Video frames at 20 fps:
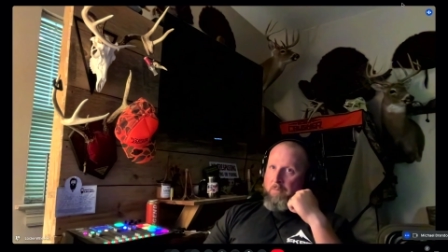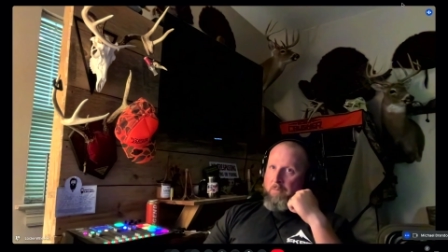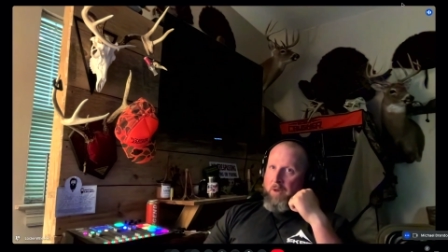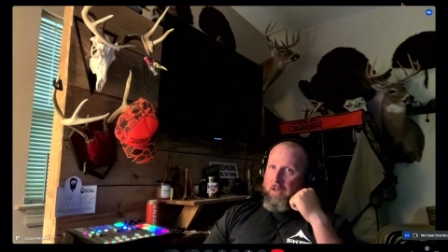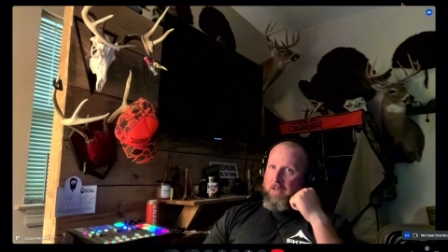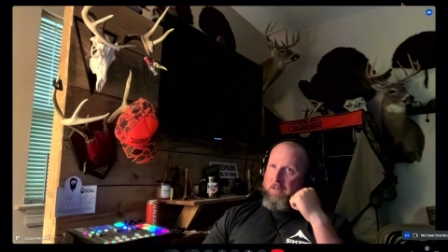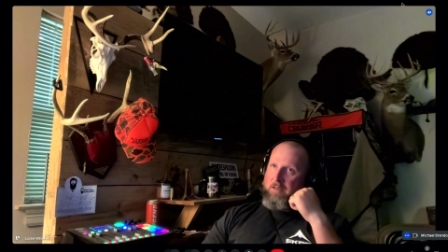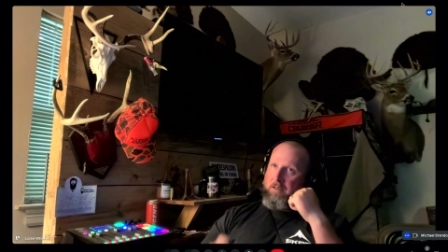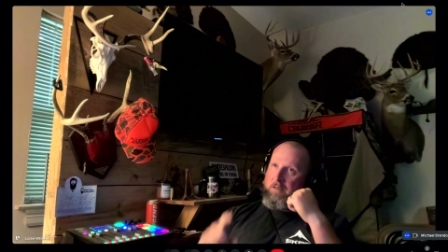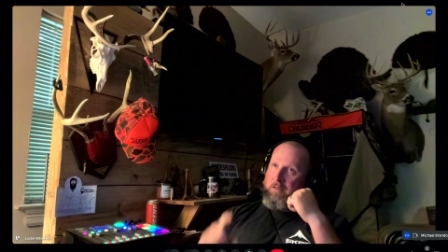
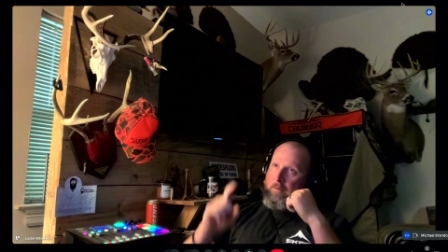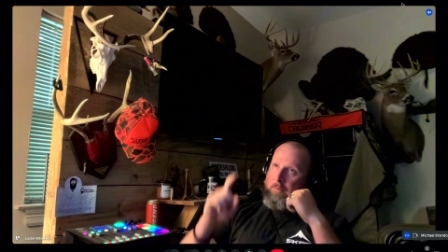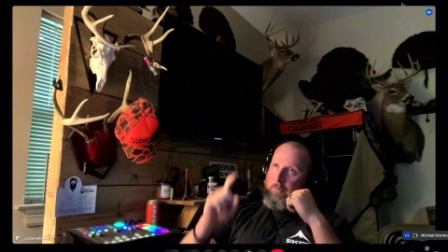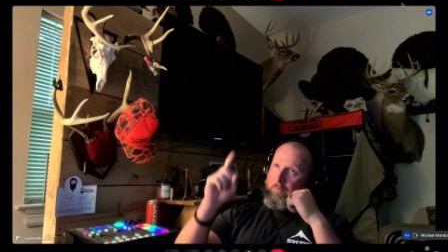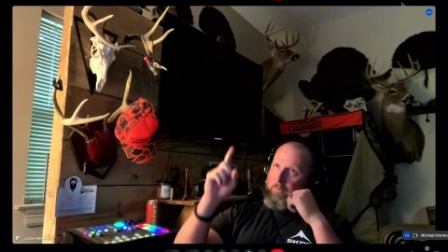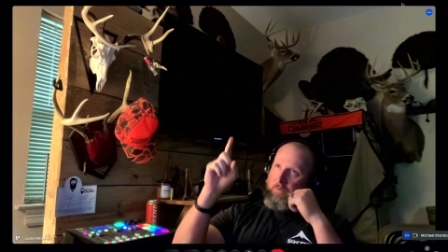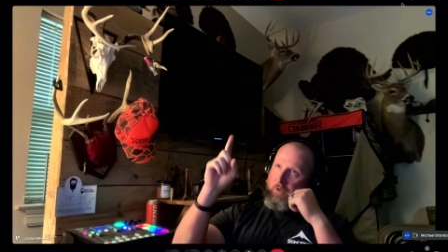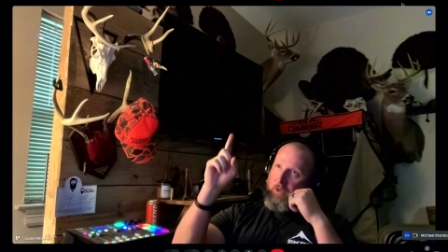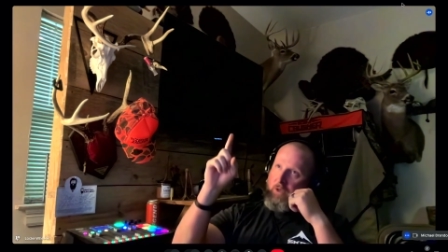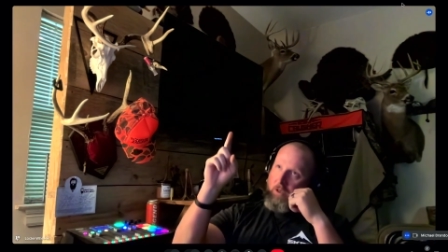makes the
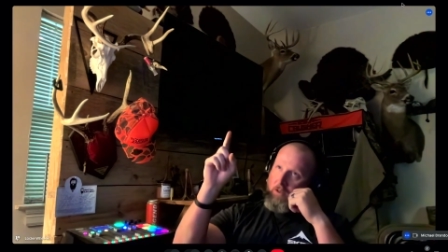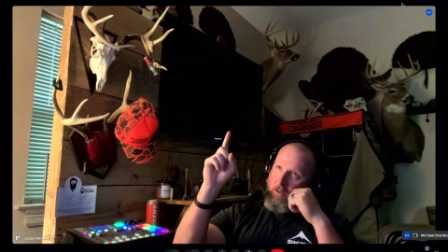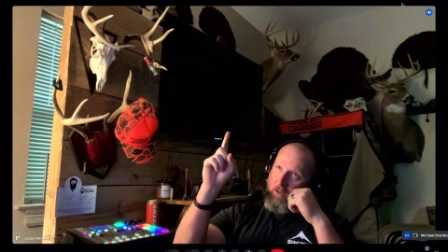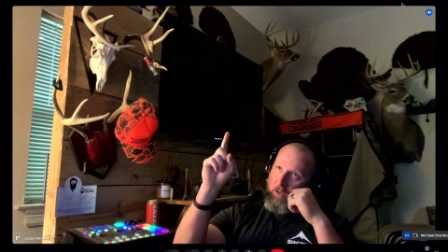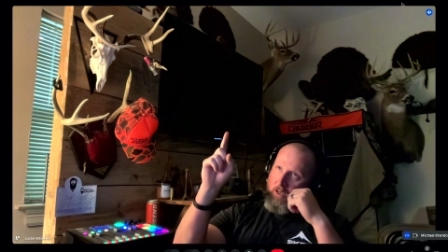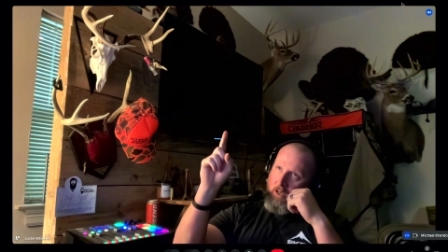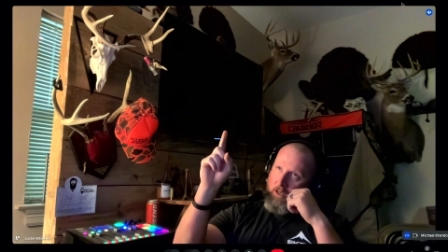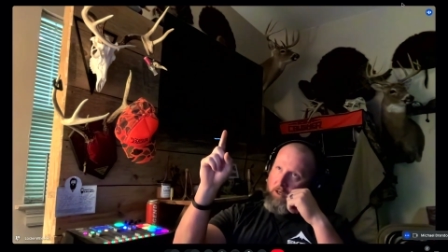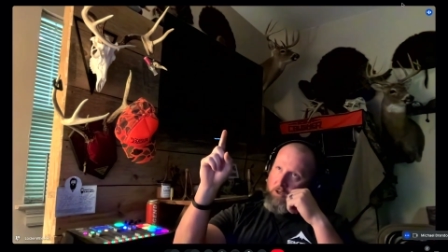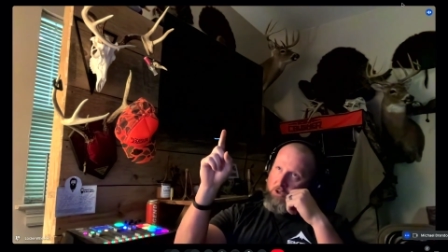
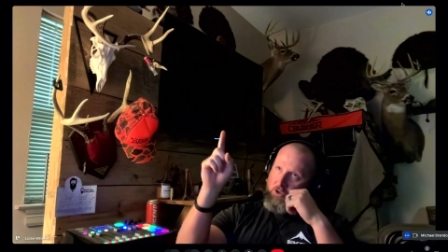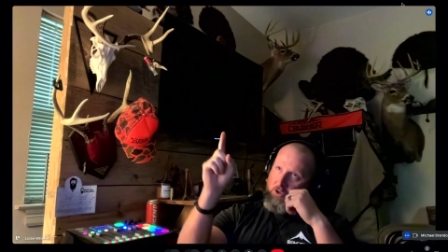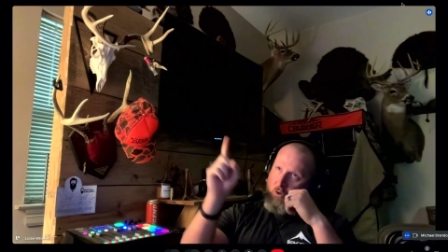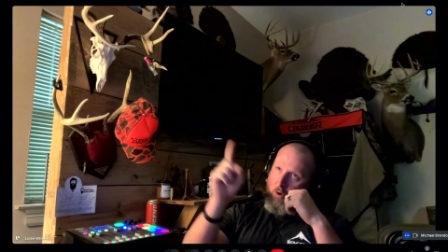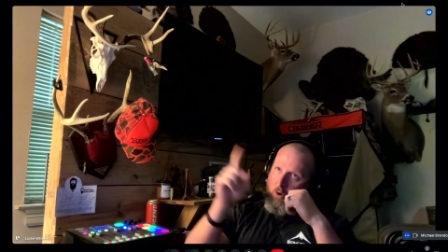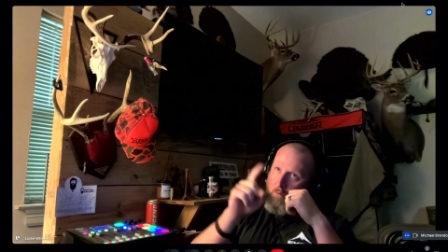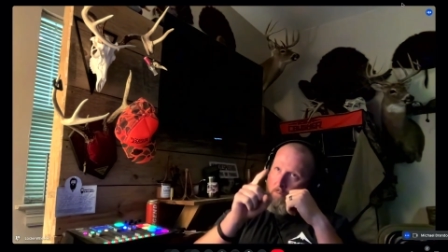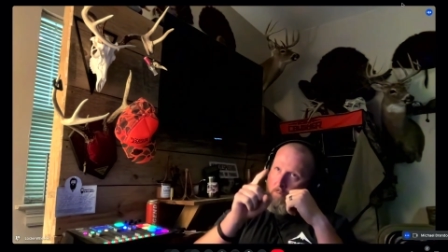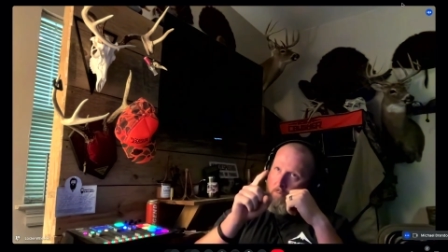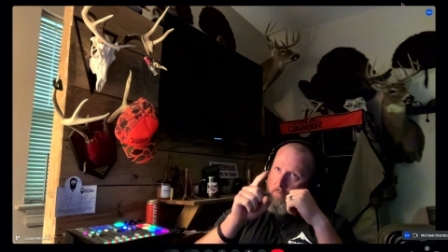kind of
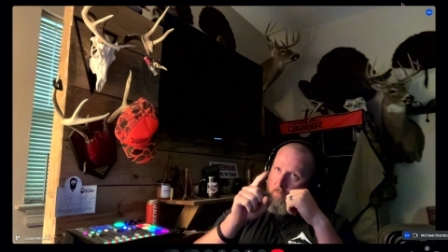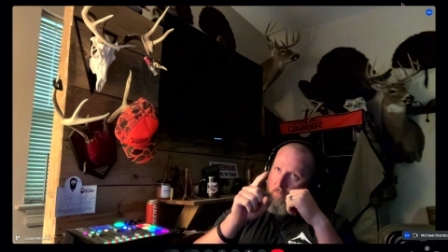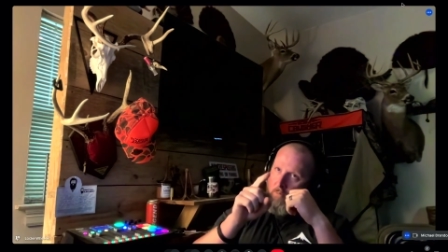sharp